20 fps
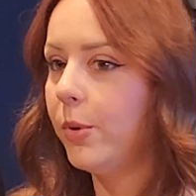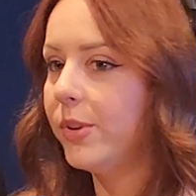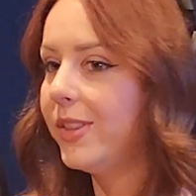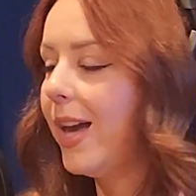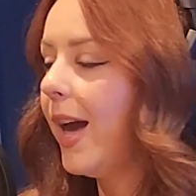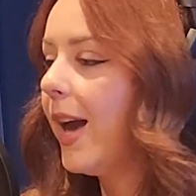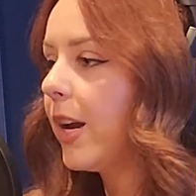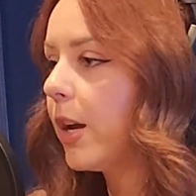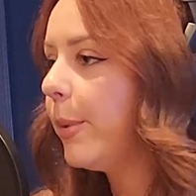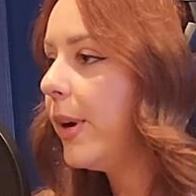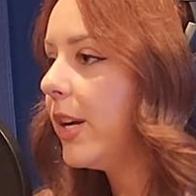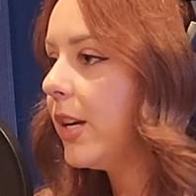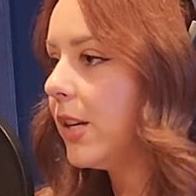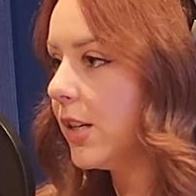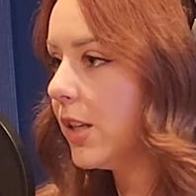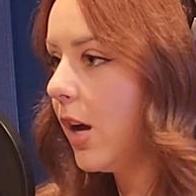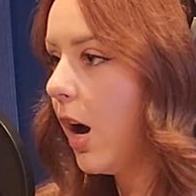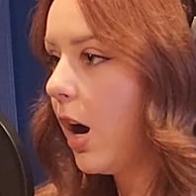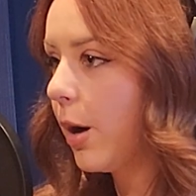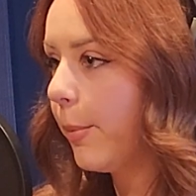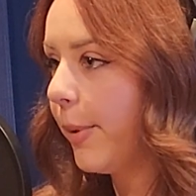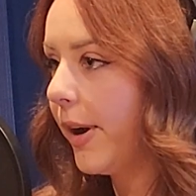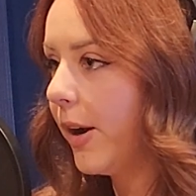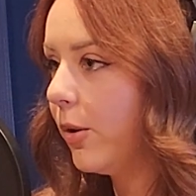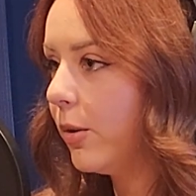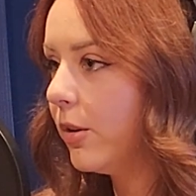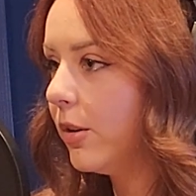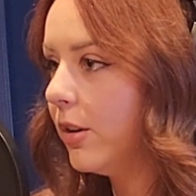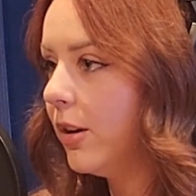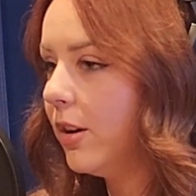What the heck am I going to talk
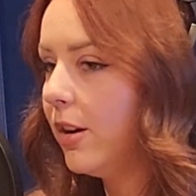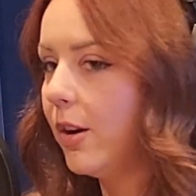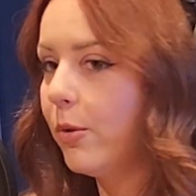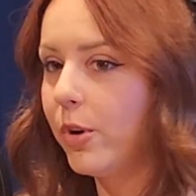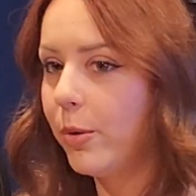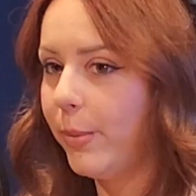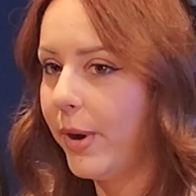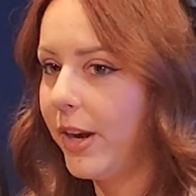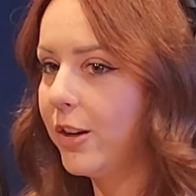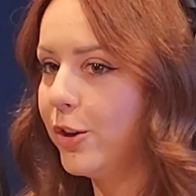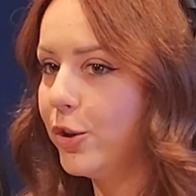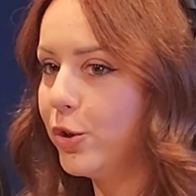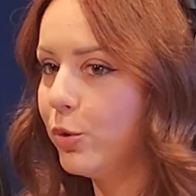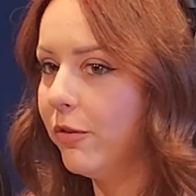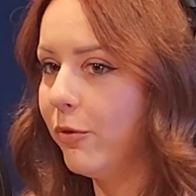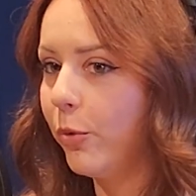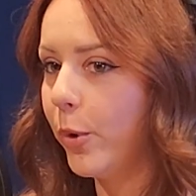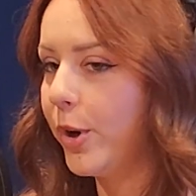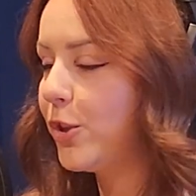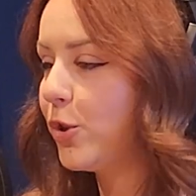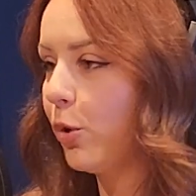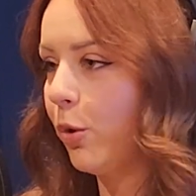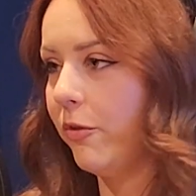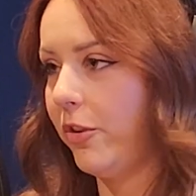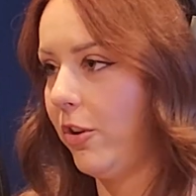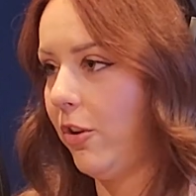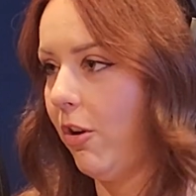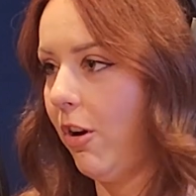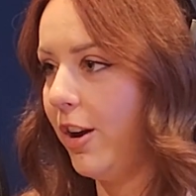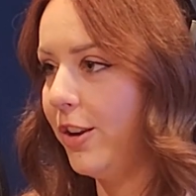about? What am I going to do a
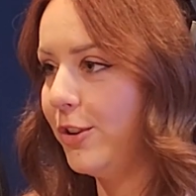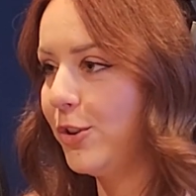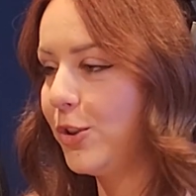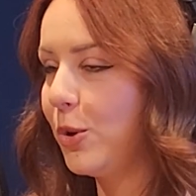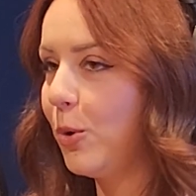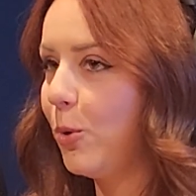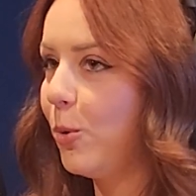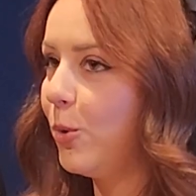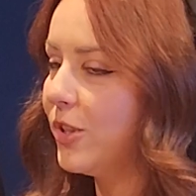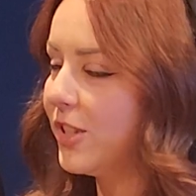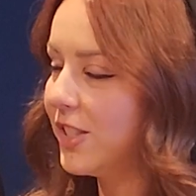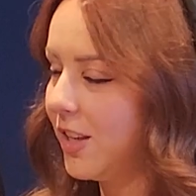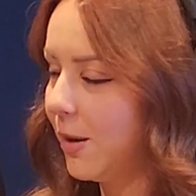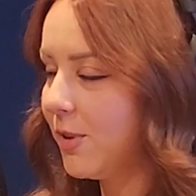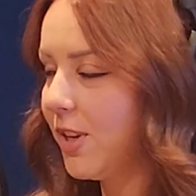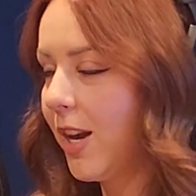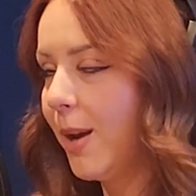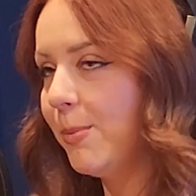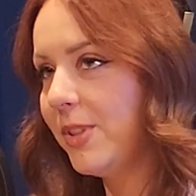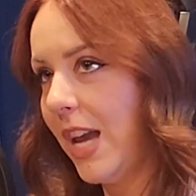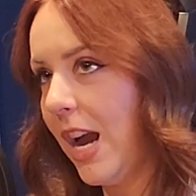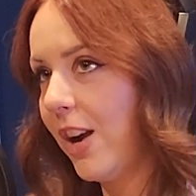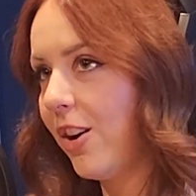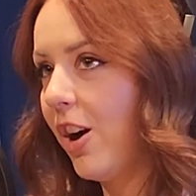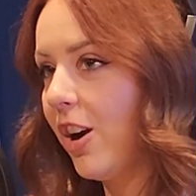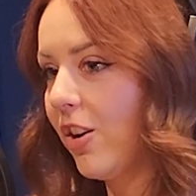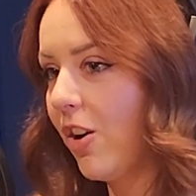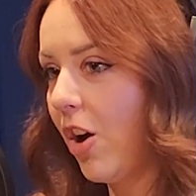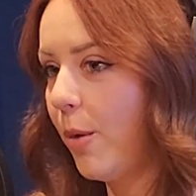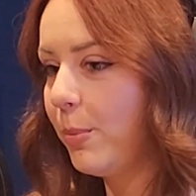voiceover on? So sometimes that
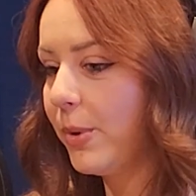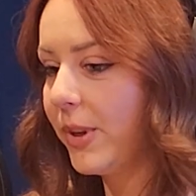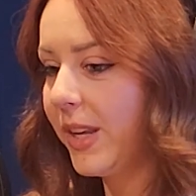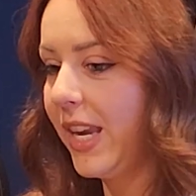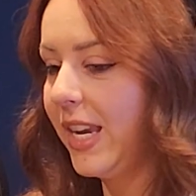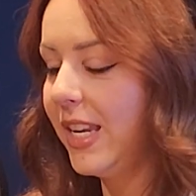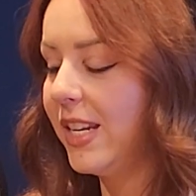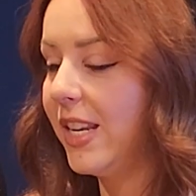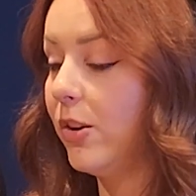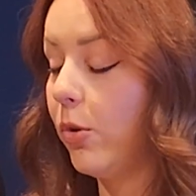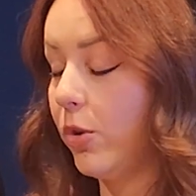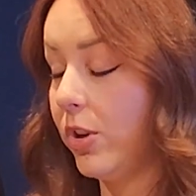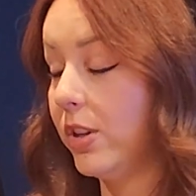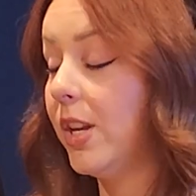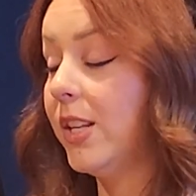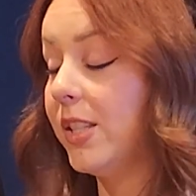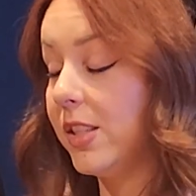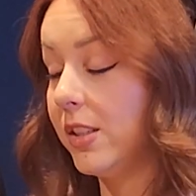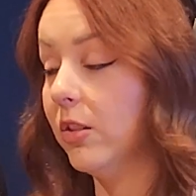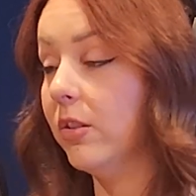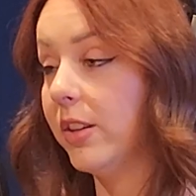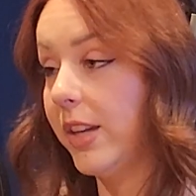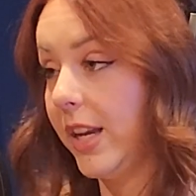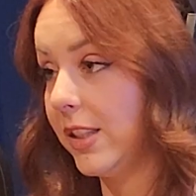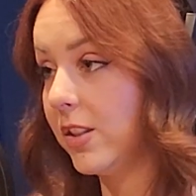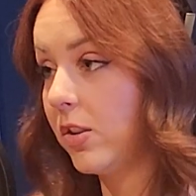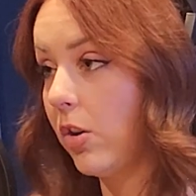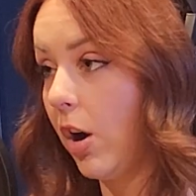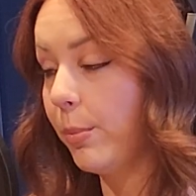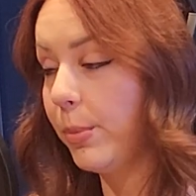got complicated, or it still
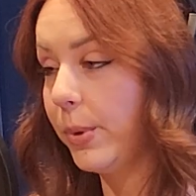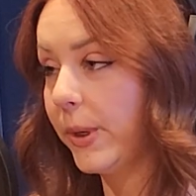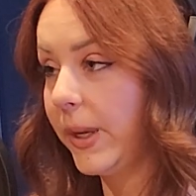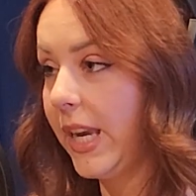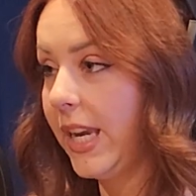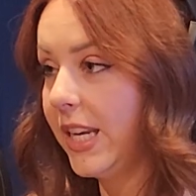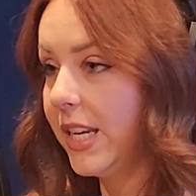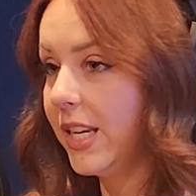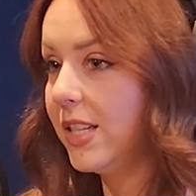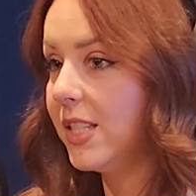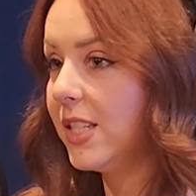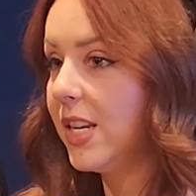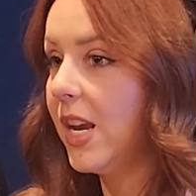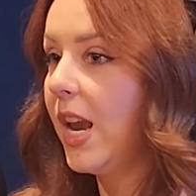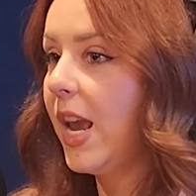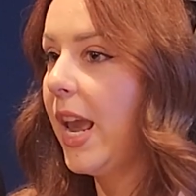gets complicated.